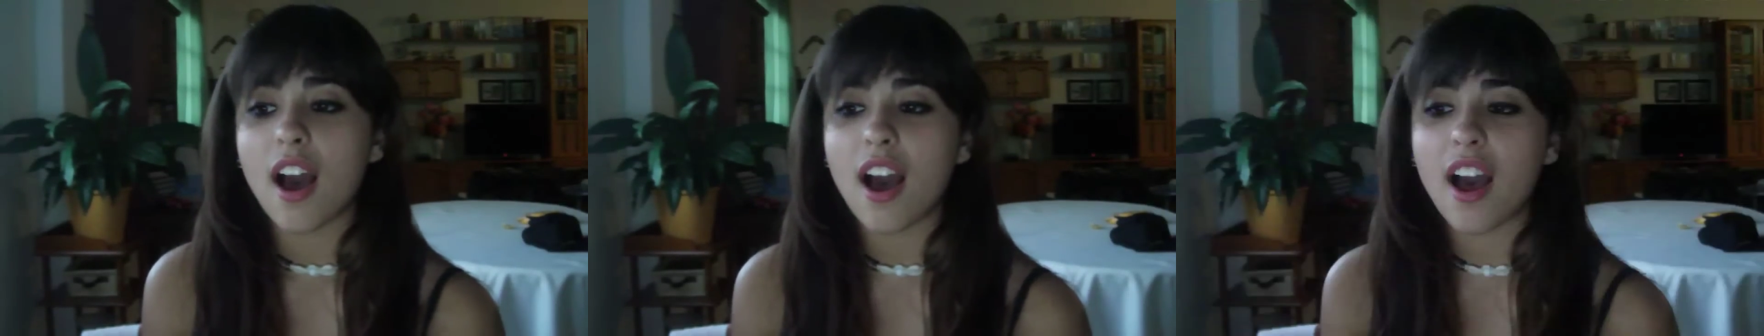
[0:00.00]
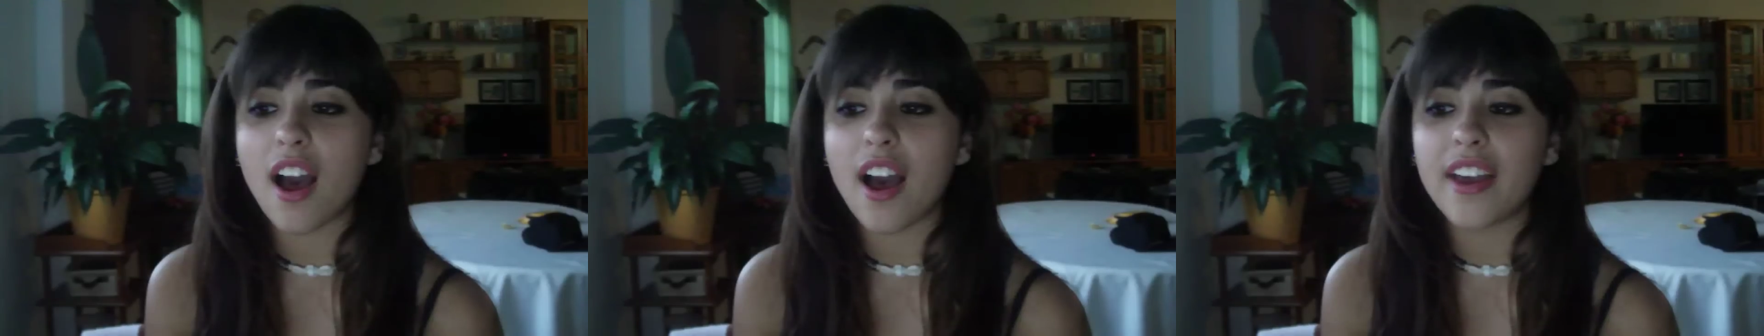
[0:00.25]

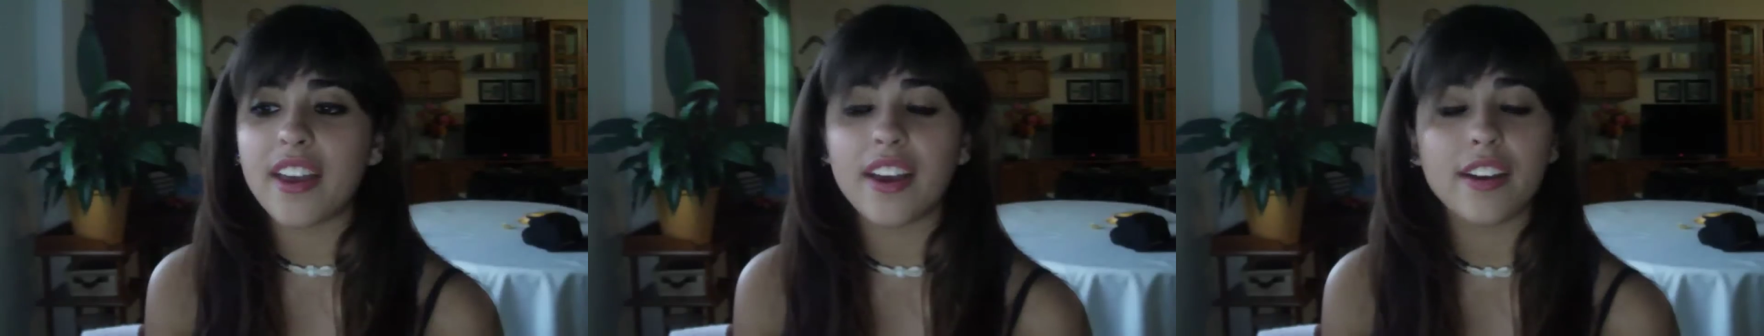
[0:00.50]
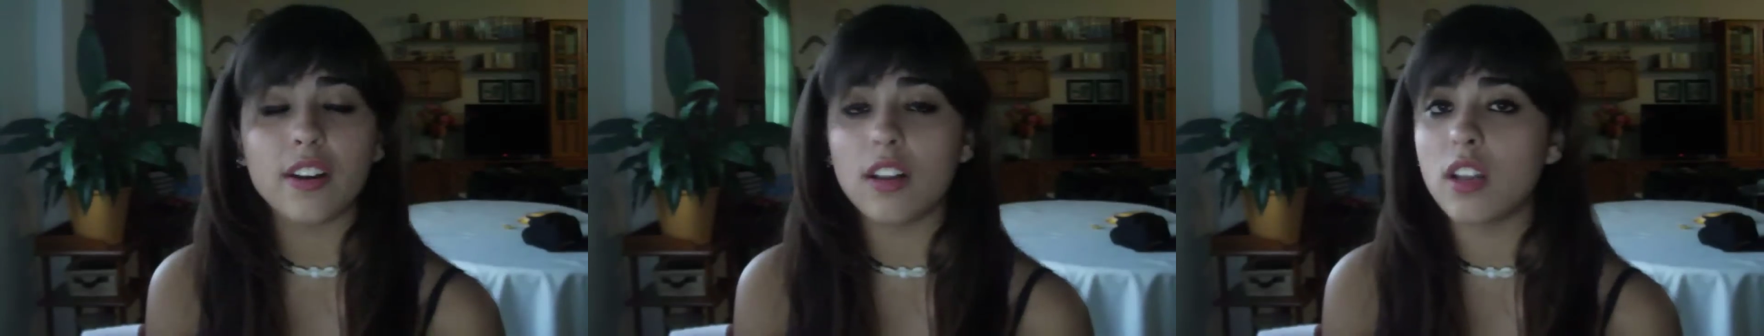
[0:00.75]
I had
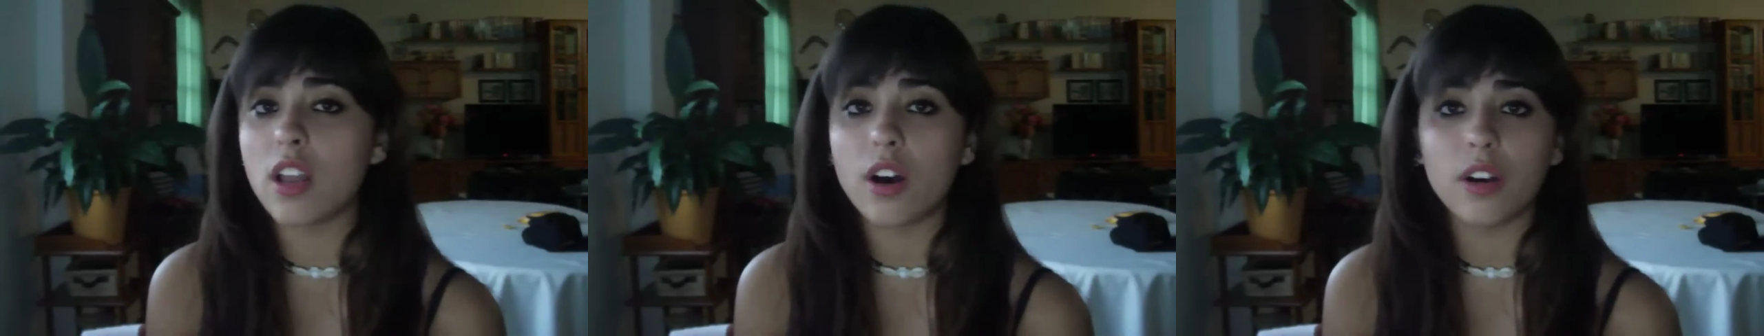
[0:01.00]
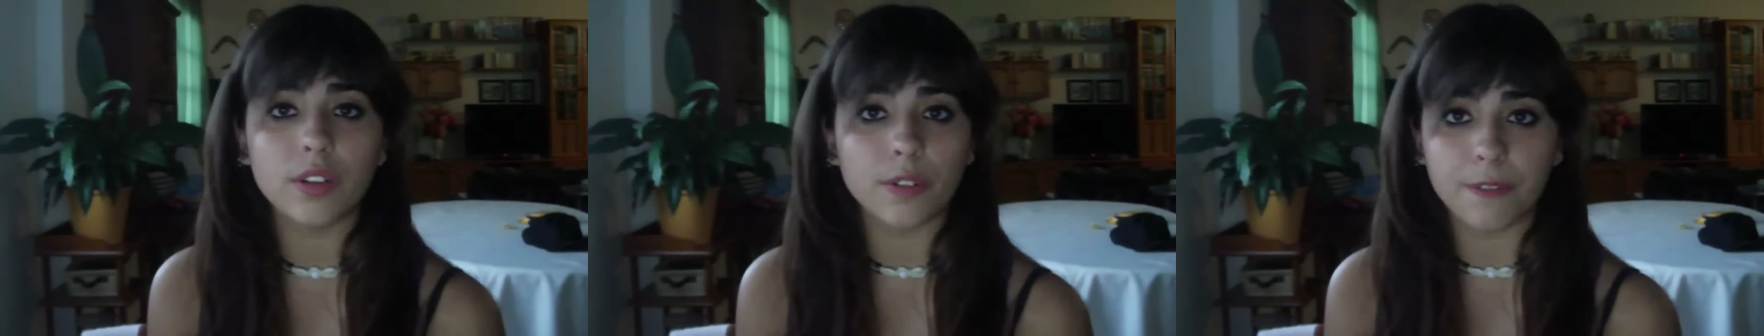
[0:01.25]
a
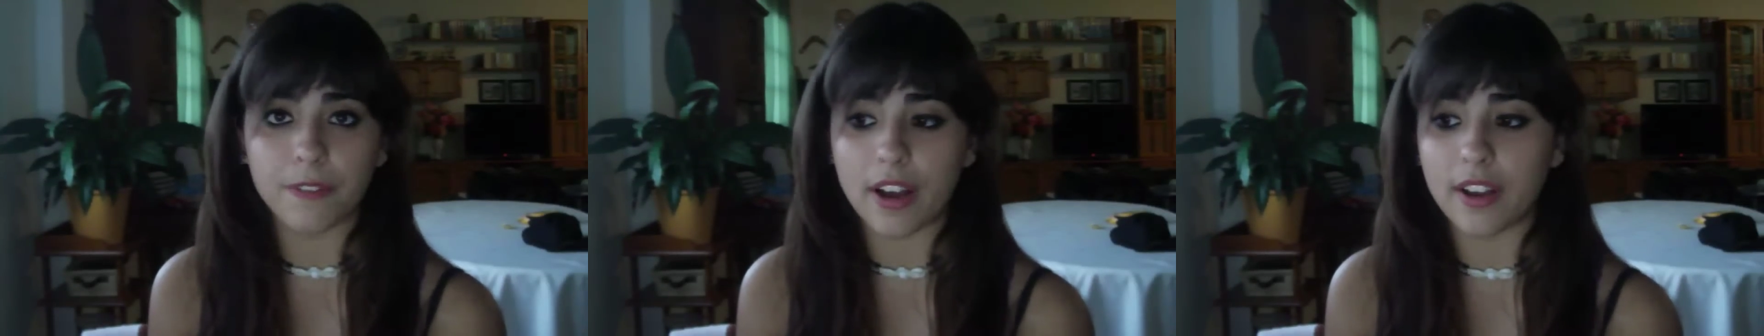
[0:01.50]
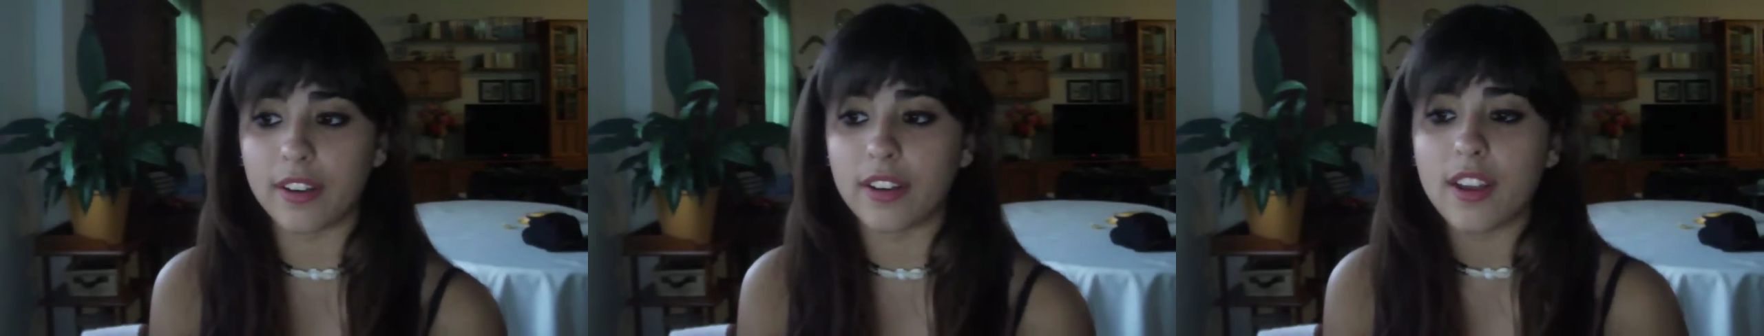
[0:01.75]
lot of
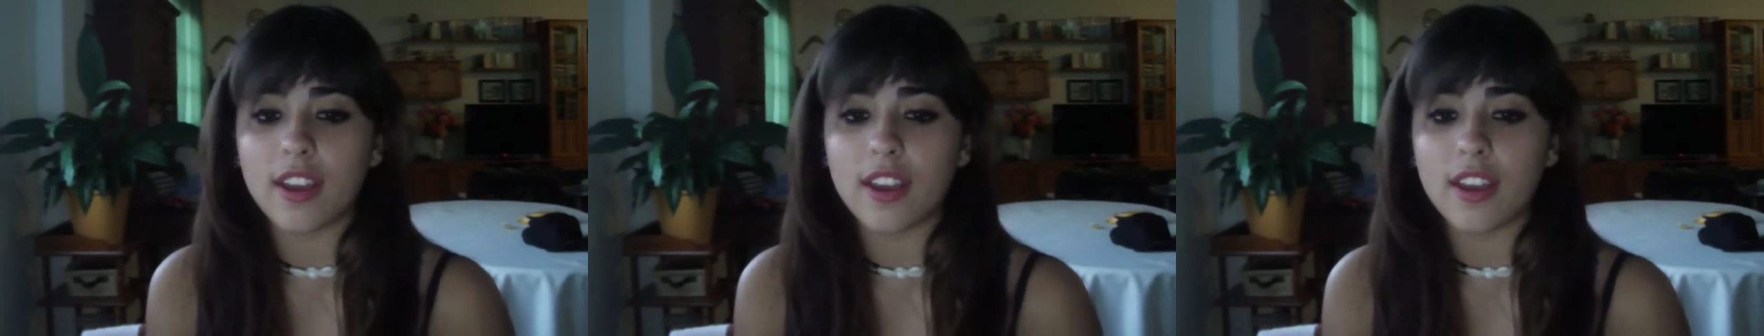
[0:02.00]
fun